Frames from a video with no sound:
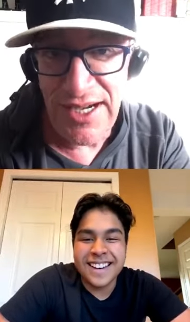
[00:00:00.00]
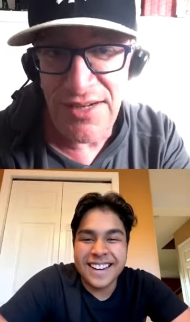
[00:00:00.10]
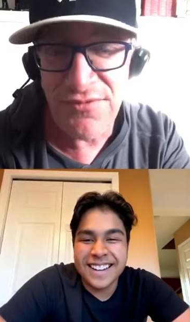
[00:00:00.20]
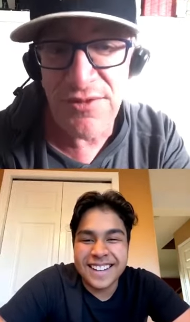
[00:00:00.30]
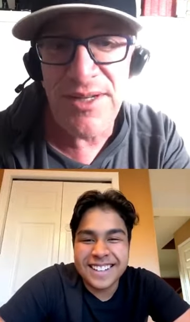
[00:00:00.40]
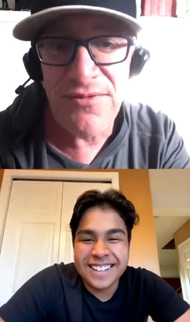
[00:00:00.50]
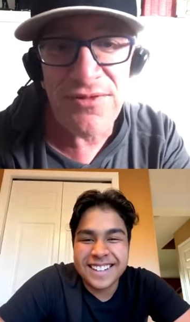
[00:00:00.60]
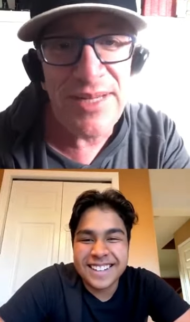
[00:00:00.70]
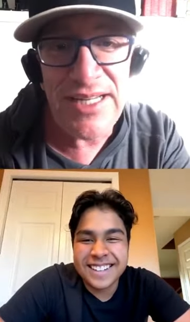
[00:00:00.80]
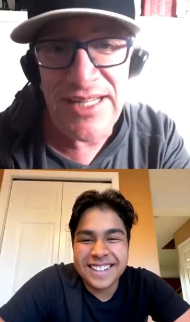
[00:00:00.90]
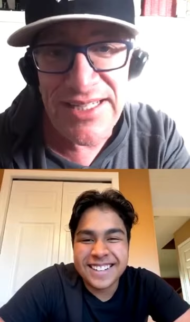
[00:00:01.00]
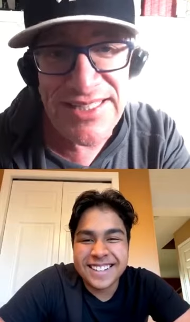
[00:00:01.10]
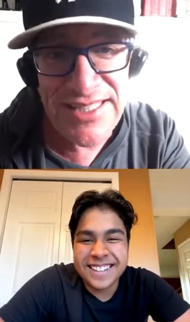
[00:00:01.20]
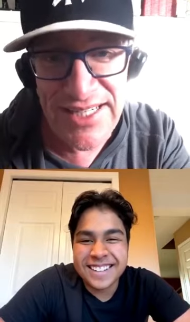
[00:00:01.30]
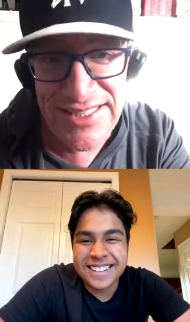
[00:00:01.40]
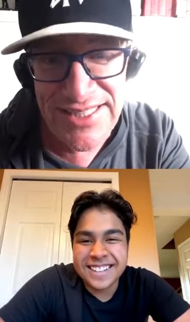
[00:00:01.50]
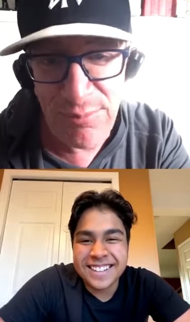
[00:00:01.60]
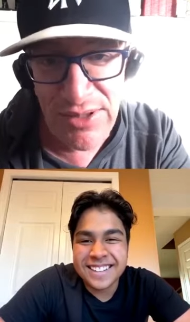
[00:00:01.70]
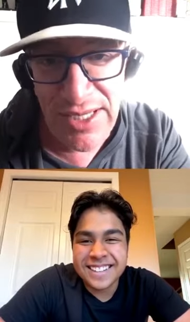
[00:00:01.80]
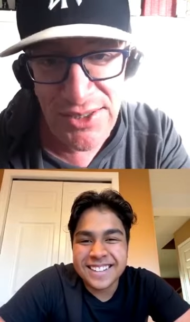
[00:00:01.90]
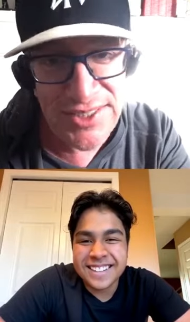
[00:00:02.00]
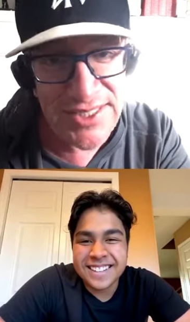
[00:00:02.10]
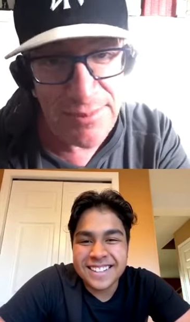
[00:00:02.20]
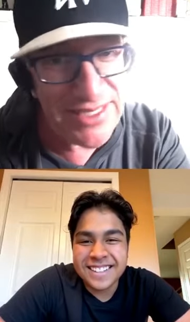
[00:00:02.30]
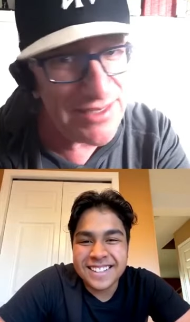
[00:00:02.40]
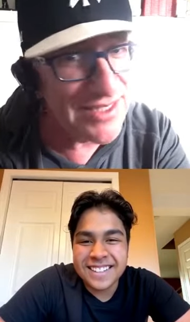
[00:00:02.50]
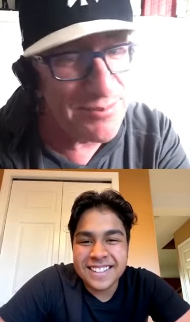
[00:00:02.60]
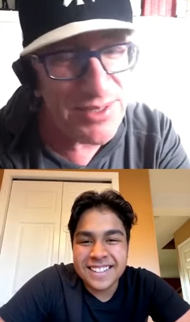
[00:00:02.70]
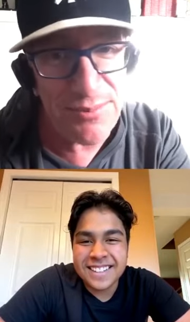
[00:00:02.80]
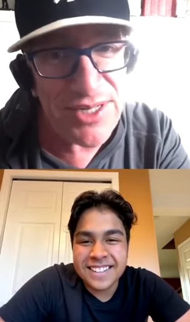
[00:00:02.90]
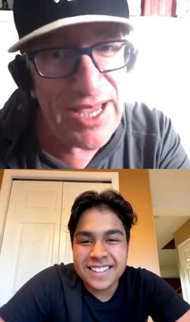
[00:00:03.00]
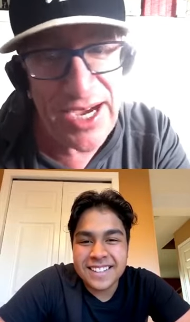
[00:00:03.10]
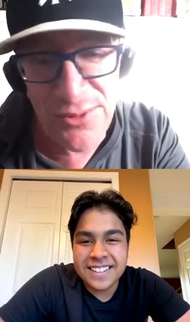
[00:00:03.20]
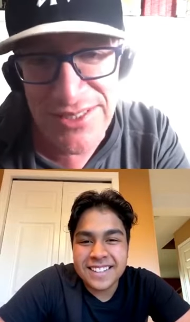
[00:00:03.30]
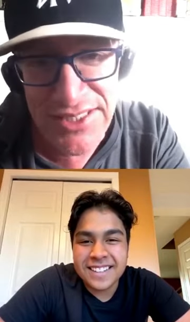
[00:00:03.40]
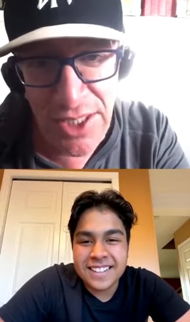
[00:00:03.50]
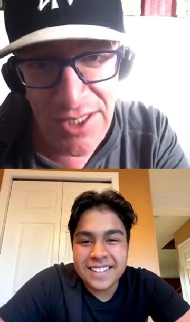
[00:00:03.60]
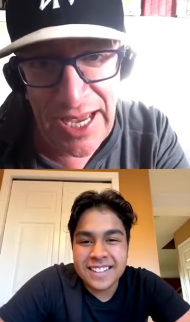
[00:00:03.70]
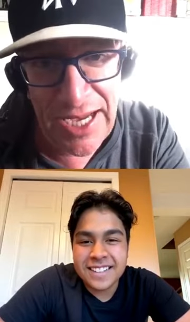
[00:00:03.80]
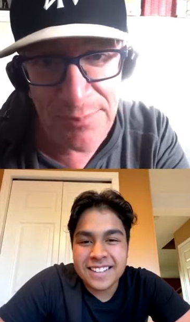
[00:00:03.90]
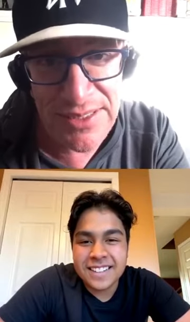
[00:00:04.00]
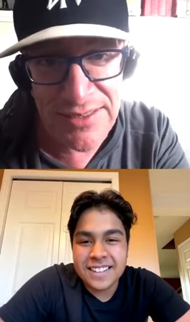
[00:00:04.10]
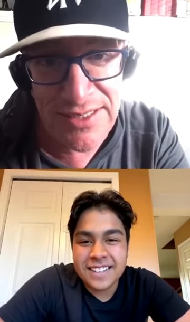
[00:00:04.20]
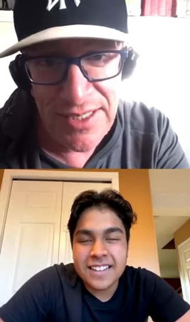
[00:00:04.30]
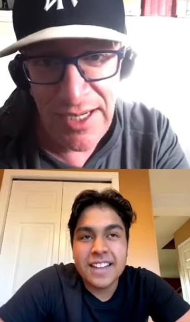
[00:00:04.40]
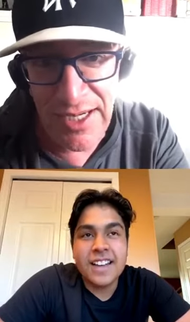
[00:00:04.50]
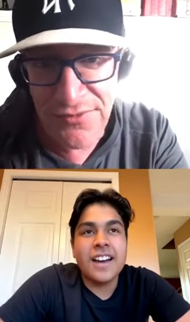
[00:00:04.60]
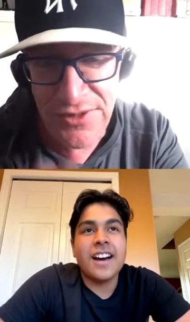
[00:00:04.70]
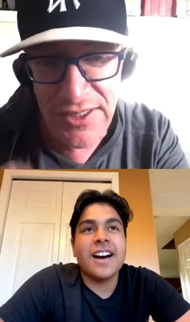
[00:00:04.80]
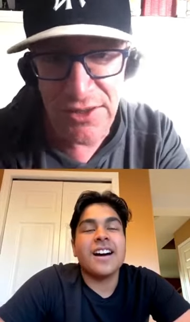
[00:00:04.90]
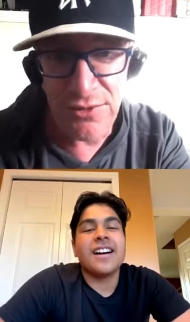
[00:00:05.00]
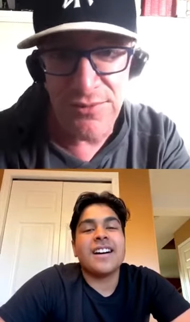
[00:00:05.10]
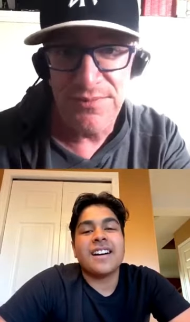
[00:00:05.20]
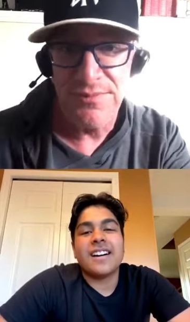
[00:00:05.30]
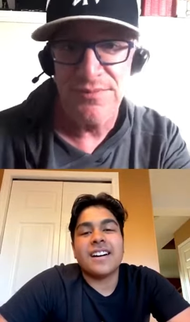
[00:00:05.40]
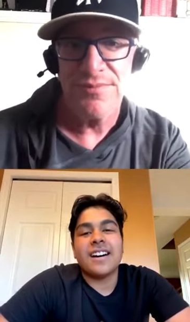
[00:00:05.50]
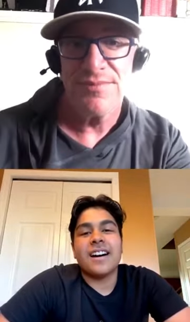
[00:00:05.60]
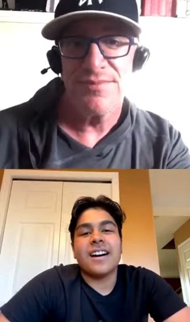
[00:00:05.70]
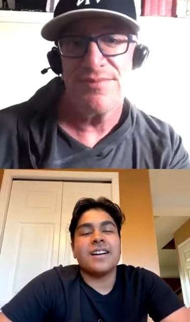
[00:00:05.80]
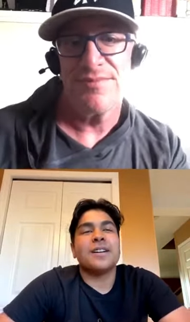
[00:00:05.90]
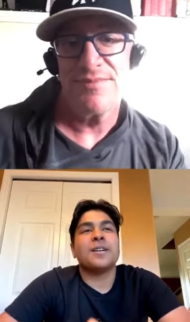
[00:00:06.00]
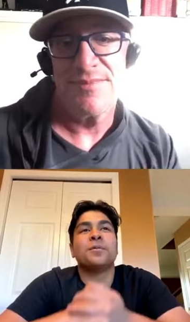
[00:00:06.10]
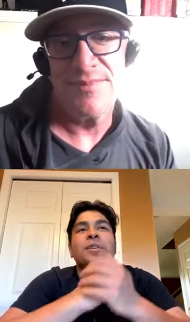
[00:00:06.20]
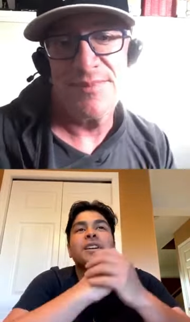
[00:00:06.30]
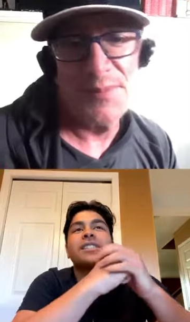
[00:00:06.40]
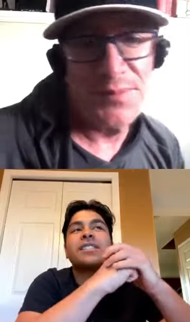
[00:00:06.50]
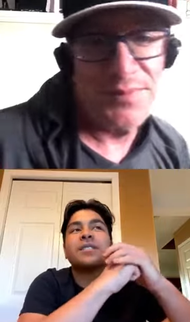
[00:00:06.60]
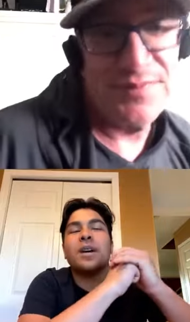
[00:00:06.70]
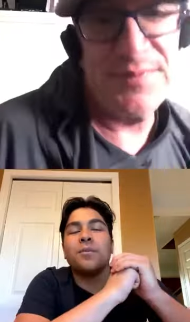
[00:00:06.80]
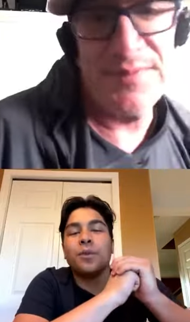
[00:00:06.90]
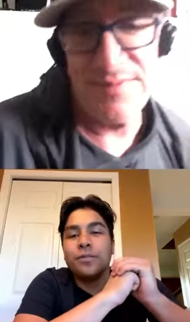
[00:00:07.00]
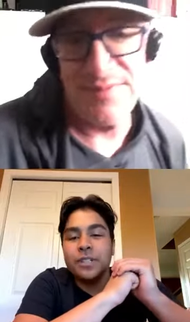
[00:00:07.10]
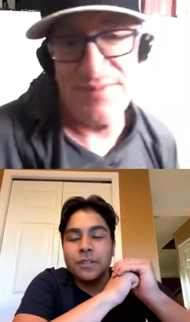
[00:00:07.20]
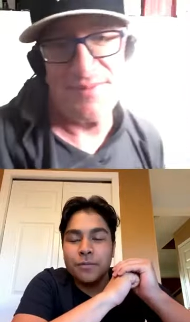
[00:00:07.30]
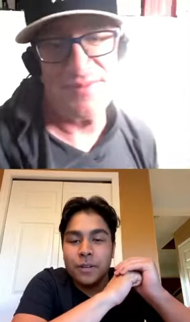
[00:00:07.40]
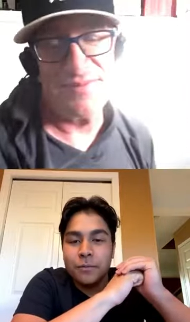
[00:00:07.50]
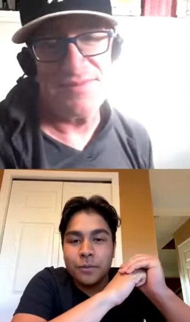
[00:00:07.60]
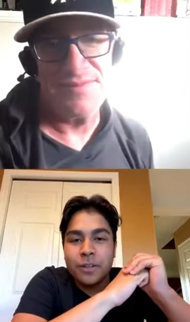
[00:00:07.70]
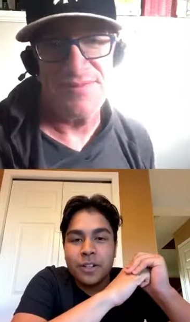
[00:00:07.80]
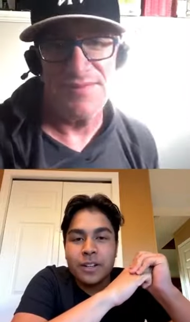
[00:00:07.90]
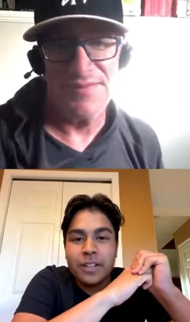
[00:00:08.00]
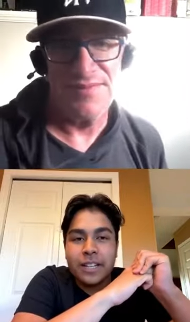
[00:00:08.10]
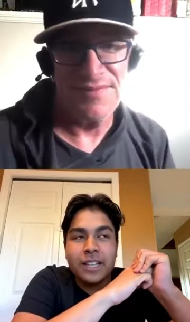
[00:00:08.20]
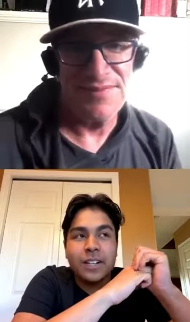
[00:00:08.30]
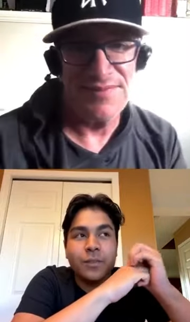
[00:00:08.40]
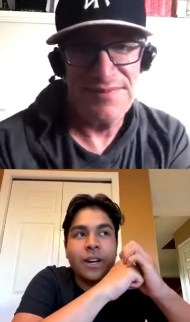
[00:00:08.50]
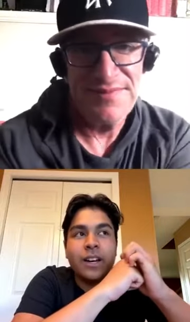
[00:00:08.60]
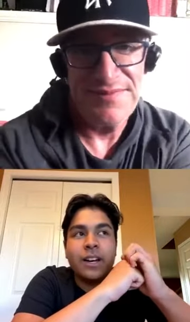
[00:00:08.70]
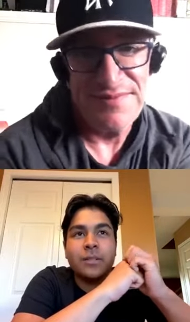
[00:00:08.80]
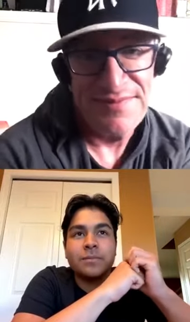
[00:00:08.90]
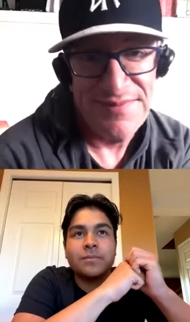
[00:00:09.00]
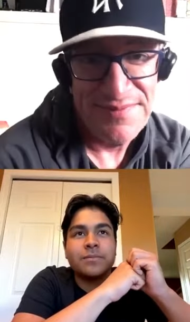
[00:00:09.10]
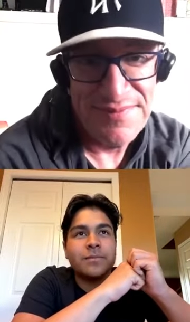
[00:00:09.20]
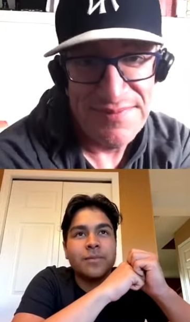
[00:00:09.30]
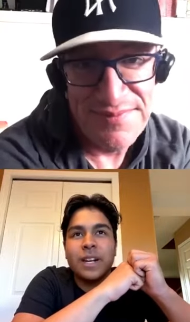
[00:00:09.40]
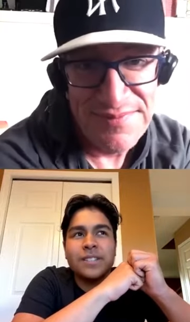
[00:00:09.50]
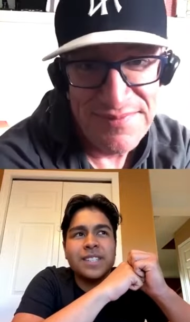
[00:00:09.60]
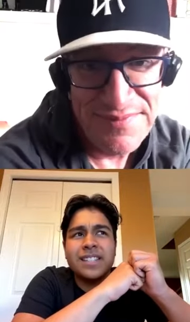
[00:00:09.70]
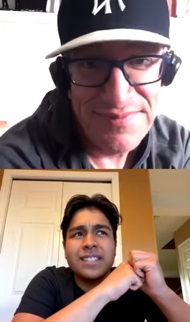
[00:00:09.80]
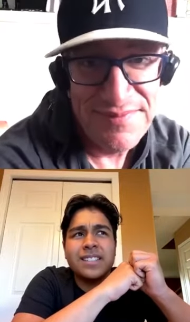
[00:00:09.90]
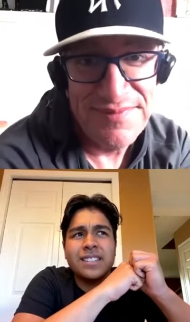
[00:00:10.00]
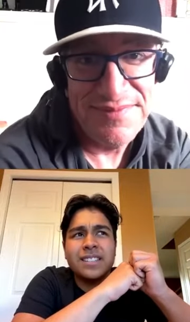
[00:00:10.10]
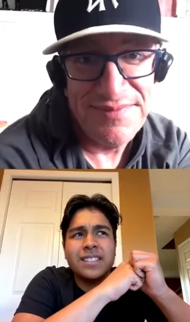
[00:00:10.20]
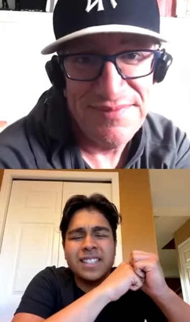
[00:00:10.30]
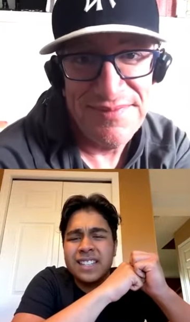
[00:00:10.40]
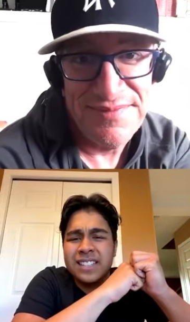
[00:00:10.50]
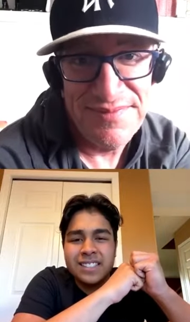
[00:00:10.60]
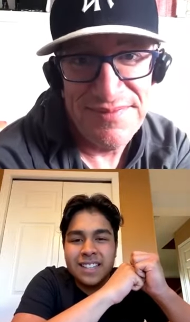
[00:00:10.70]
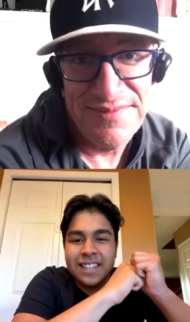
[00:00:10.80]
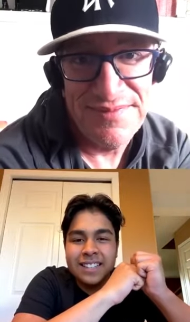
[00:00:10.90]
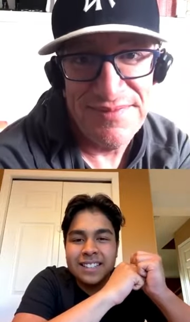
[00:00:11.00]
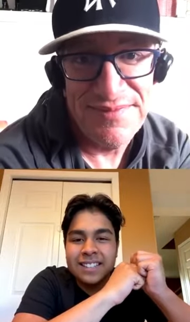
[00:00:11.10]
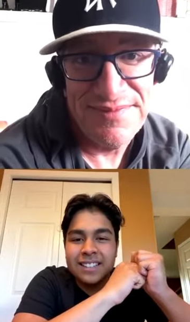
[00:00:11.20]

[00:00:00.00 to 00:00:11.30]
Speaker 1: for, for many ACAC players. Tell me a little bit about how this all happened uh, for you.
Speaker 2: Um, well, I, I, moved here from Florida like um, when I was like six, I think.